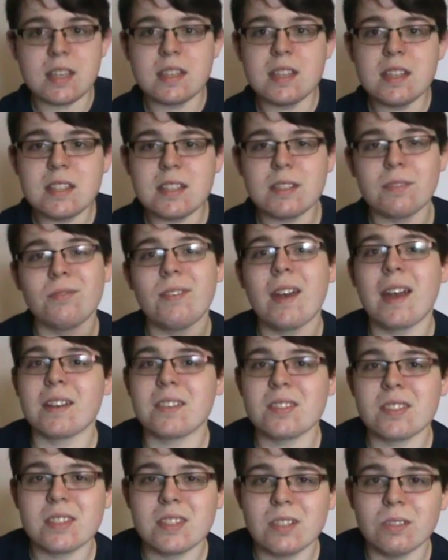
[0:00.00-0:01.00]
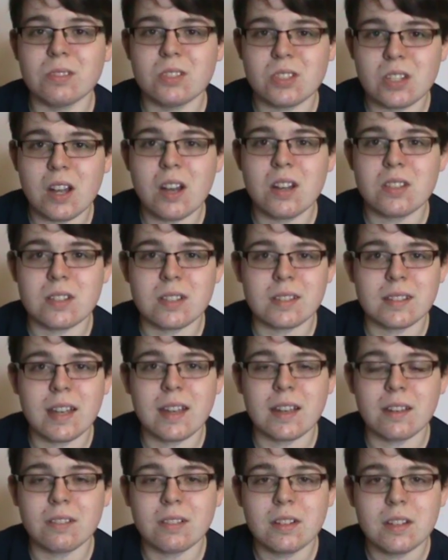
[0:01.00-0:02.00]
It is in fact still charging
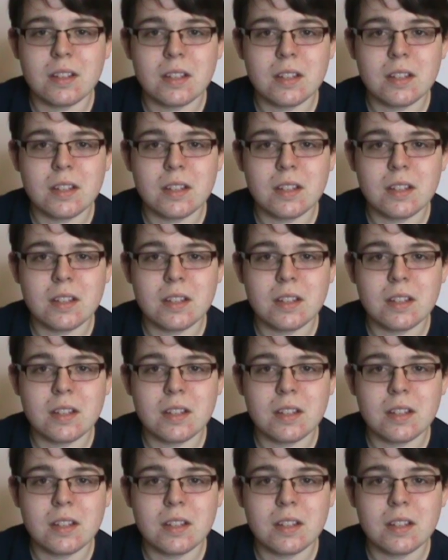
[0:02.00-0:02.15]
now.